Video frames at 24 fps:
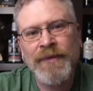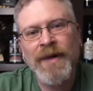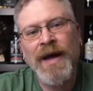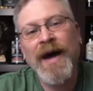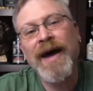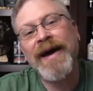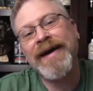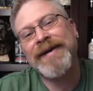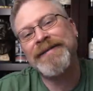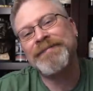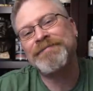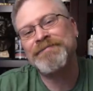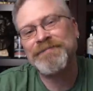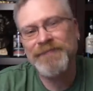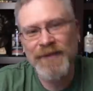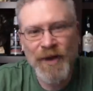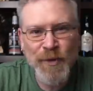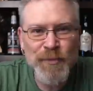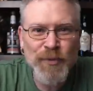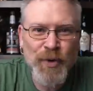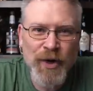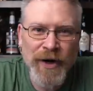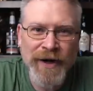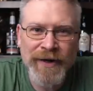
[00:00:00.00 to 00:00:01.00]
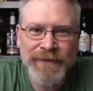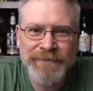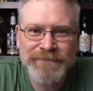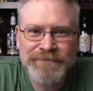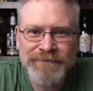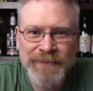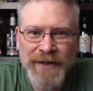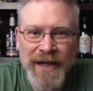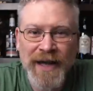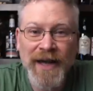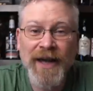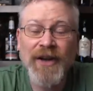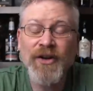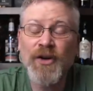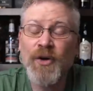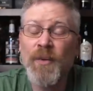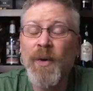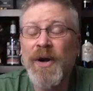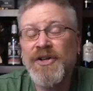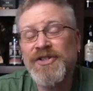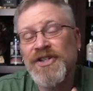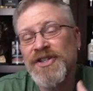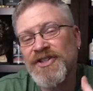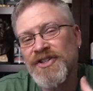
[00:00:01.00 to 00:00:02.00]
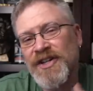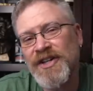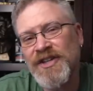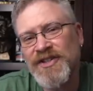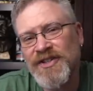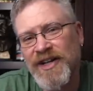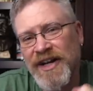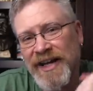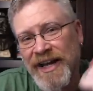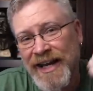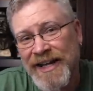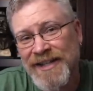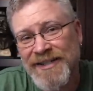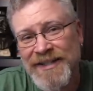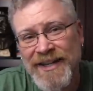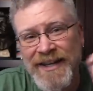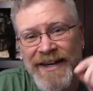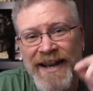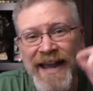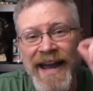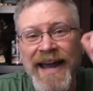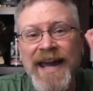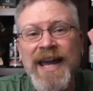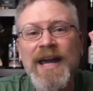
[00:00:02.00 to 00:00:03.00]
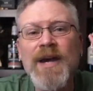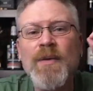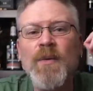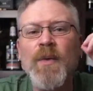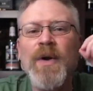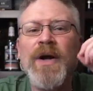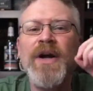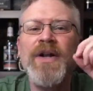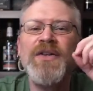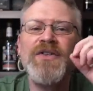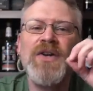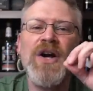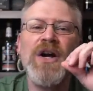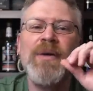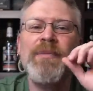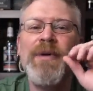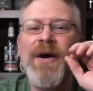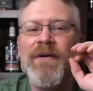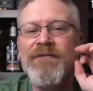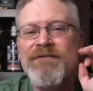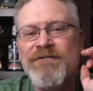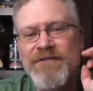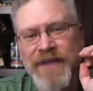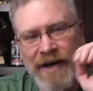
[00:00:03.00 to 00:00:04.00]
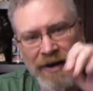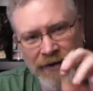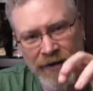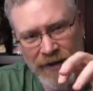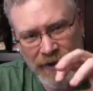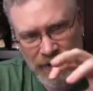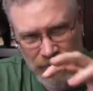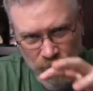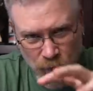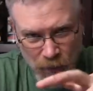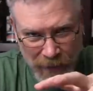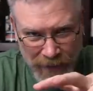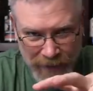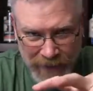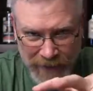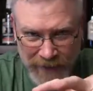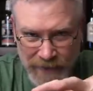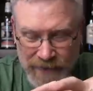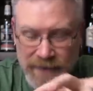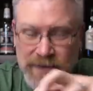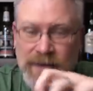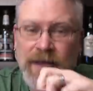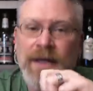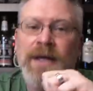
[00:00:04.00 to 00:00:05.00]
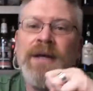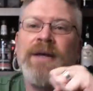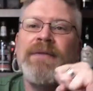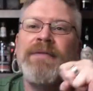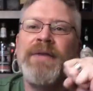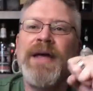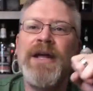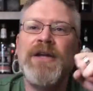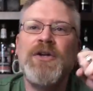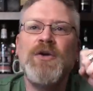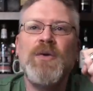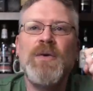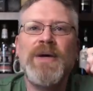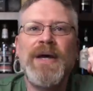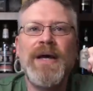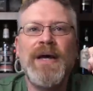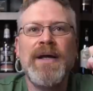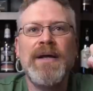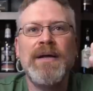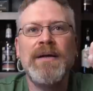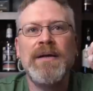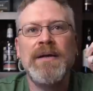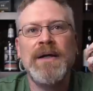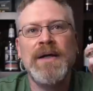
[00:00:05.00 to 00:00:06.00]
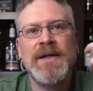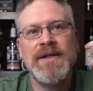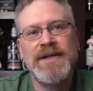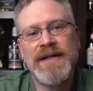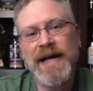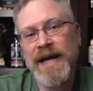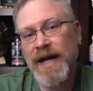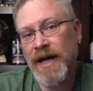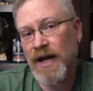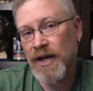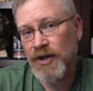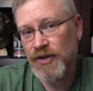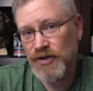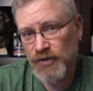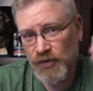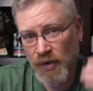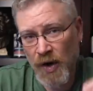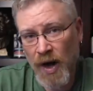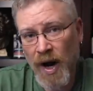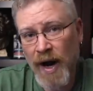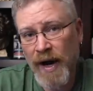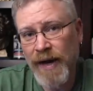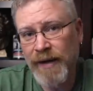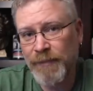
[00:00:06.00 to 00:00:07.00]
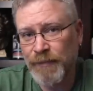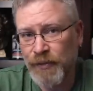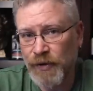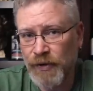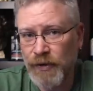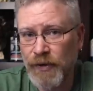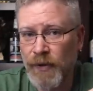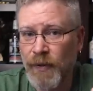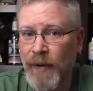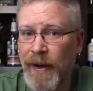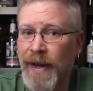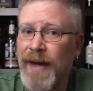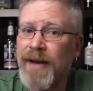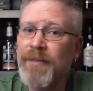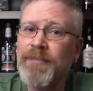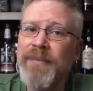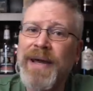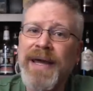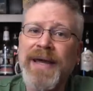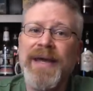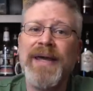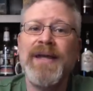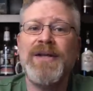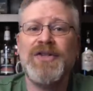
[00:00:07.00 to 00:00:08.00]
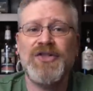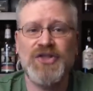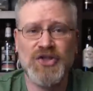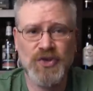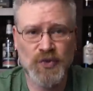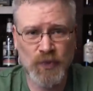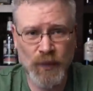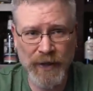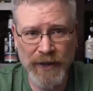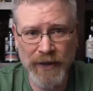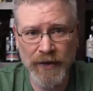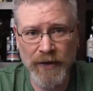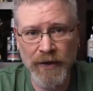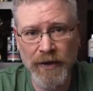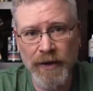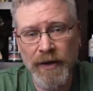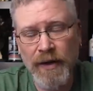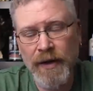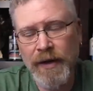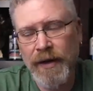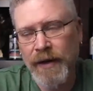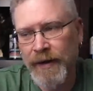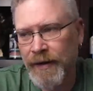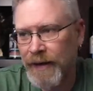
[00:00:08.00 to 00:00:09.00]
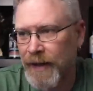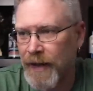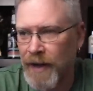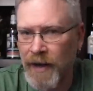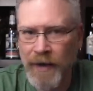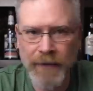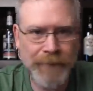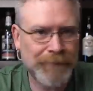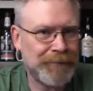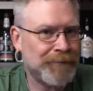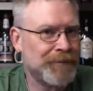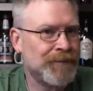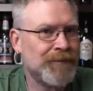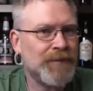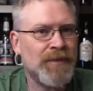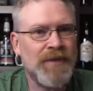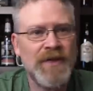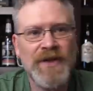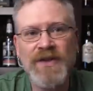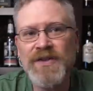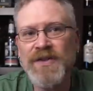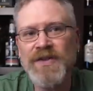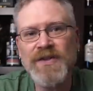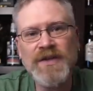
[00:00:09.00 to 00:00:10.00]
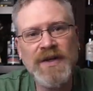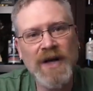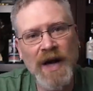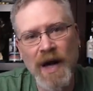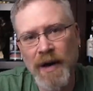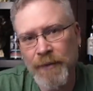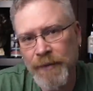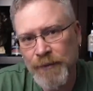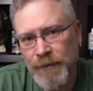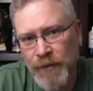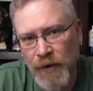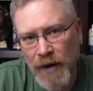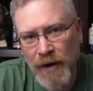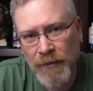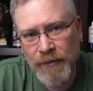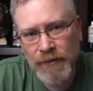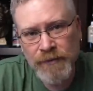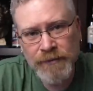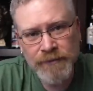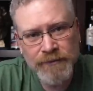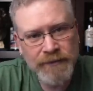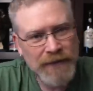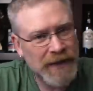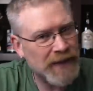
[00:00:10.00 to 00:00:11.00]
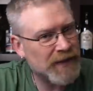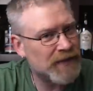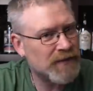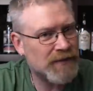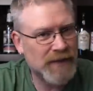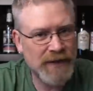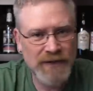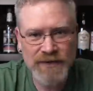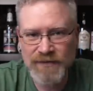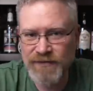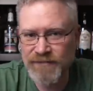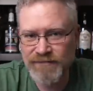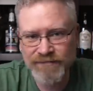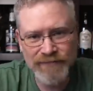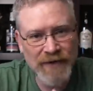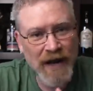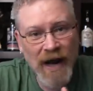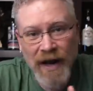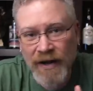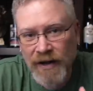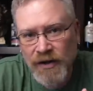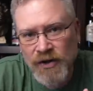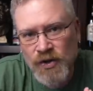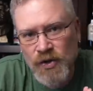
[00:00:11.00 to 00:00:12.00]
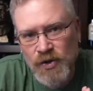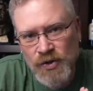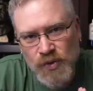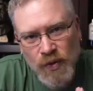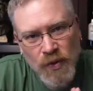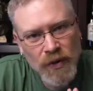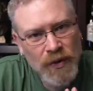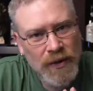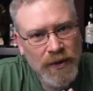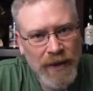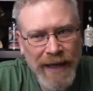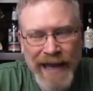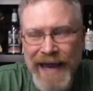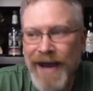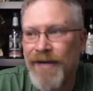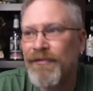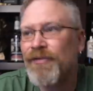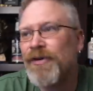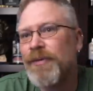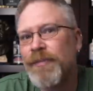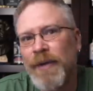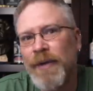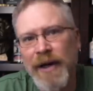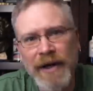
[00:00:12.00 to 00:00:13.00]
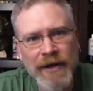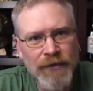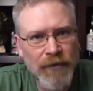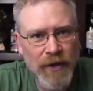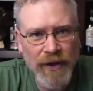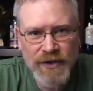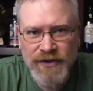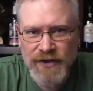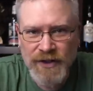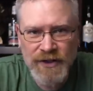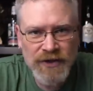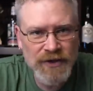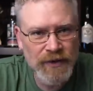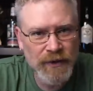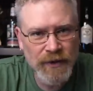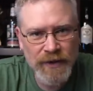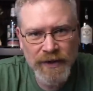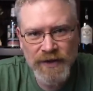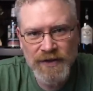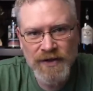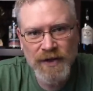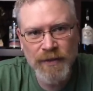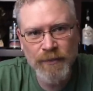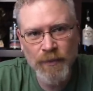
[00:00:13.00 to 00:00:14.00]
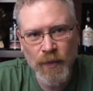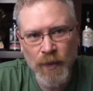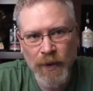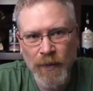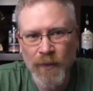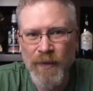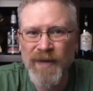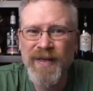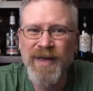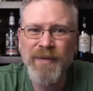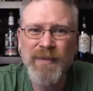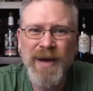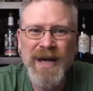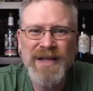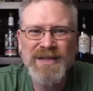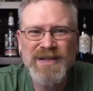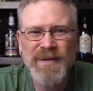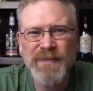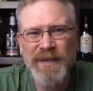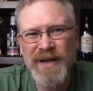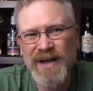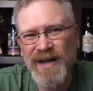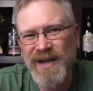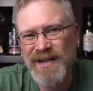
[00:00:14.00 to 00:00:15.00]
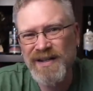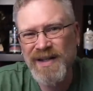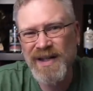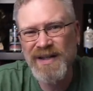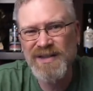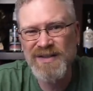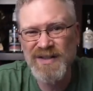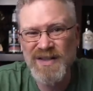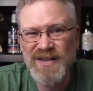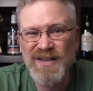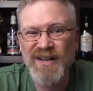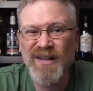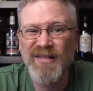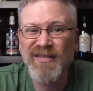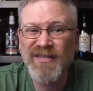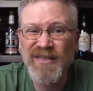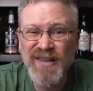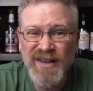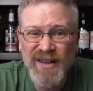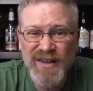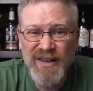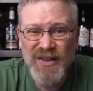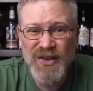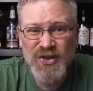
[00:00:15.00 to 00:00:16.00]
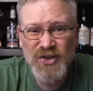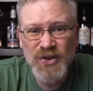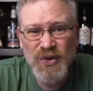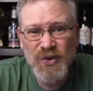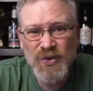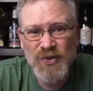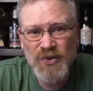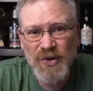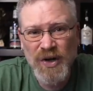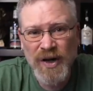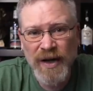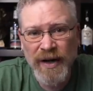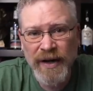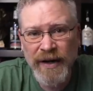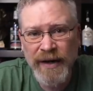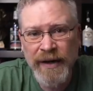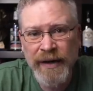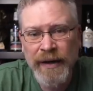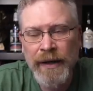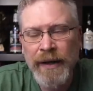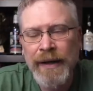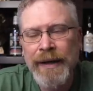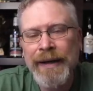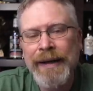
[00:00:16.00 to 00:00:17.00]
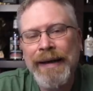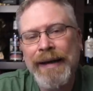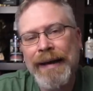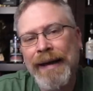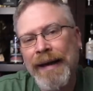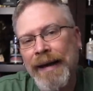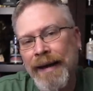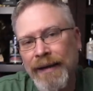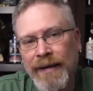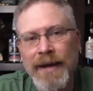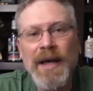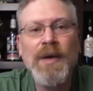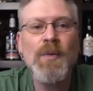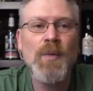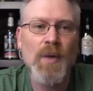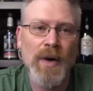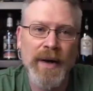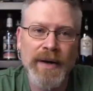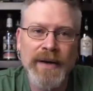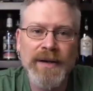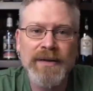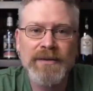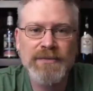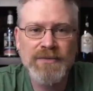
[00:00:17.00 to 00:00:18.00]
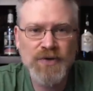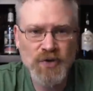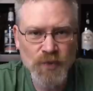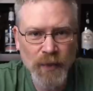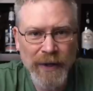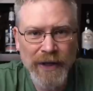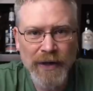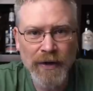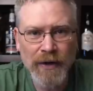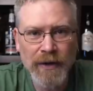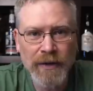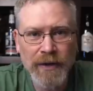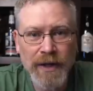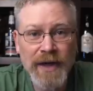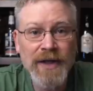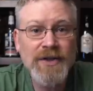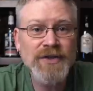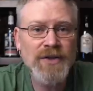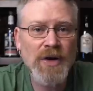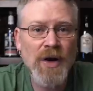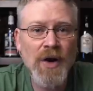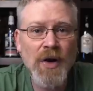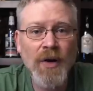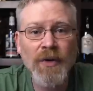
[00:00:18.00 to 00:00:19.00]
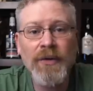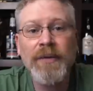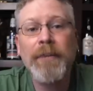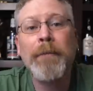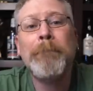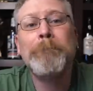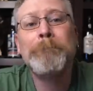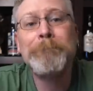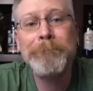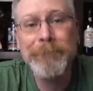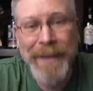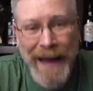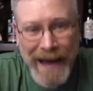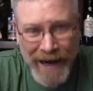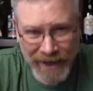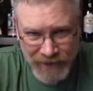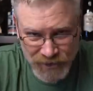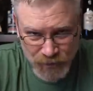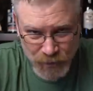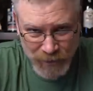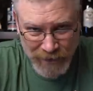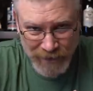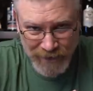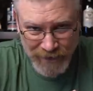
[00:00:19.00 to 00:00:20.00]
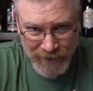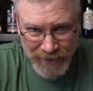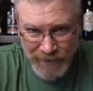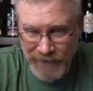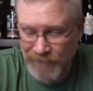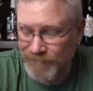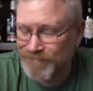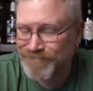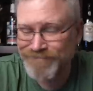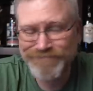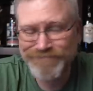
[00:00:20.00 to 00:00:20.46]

Hi, I'm Brian, and you're watching City Steading, and today we're going to talk about various ways that you can take a dry brew and make it sweeter. Now, this is a common problem. It, it's not unusual. Everybody runs into it at some point where they made something and it tastes just a little too dry and they want it sweeter. It's called back sweetening.